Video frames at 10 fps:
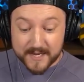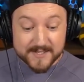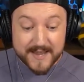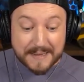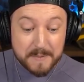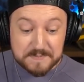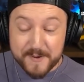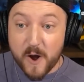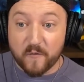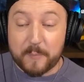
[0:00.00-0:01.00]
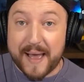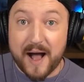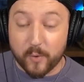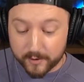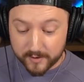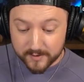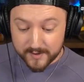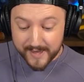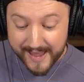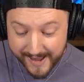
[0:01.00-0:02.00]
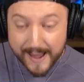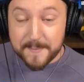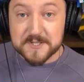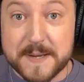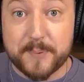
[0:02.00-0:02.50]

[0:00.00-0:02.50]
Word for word: deck must be overpowered absolutely